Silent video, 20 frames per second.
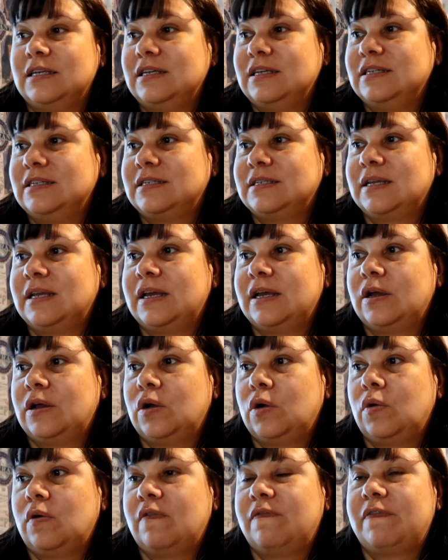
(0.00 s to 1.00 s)
It is
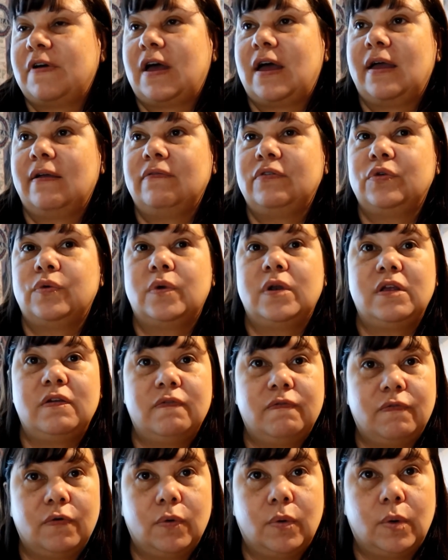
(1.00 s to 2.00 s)
now
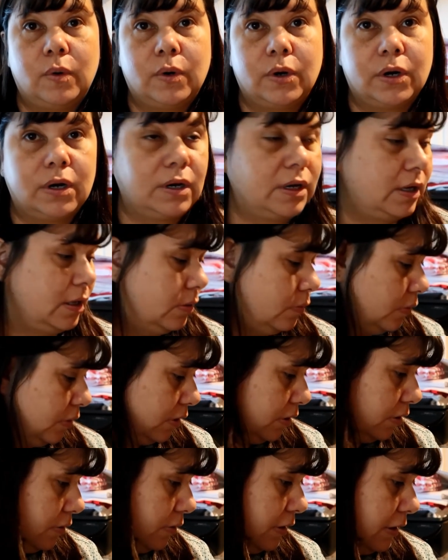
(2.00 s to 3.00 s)
5:24, and
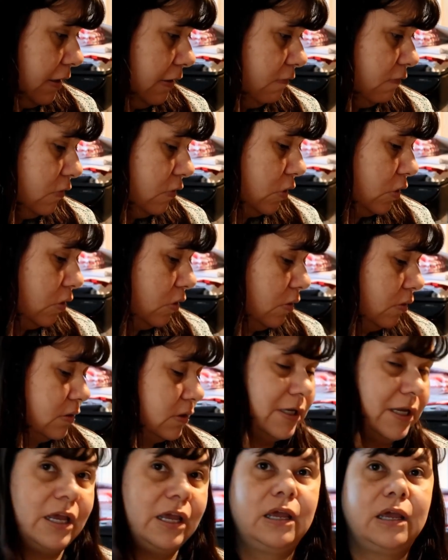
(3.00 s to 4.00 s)
we're gonna have to go
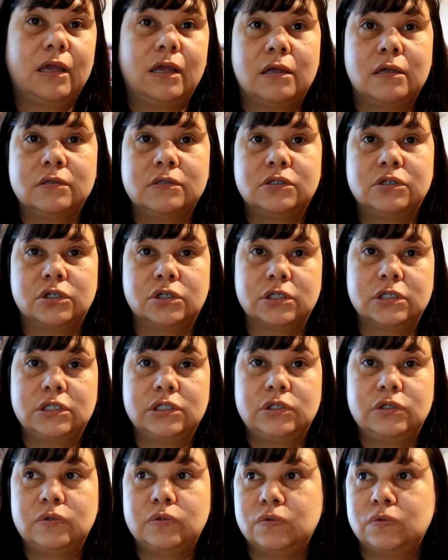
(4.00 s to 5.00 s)
take
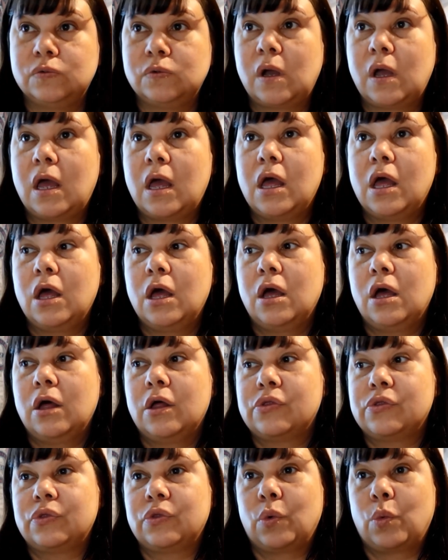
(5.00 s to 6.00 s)
Sterling to
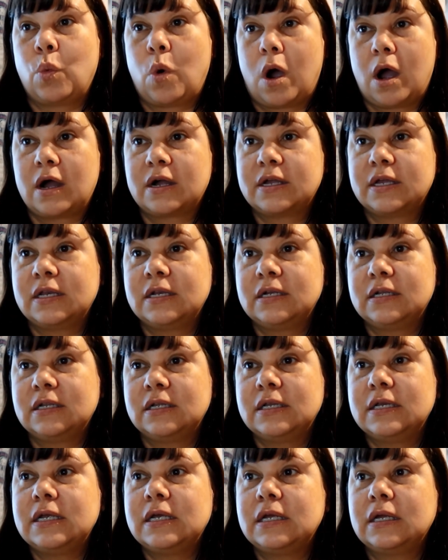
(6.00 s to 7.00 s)
the walk-in
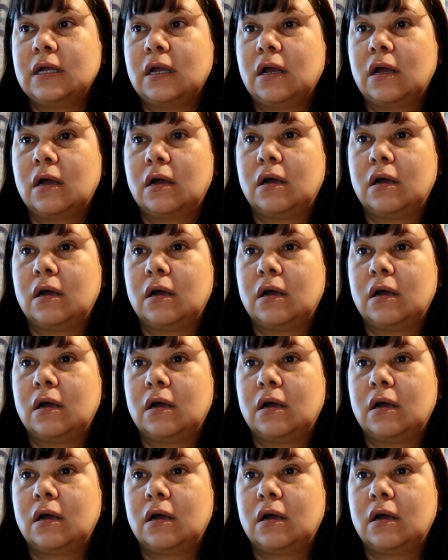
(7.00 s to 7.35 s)
clinic.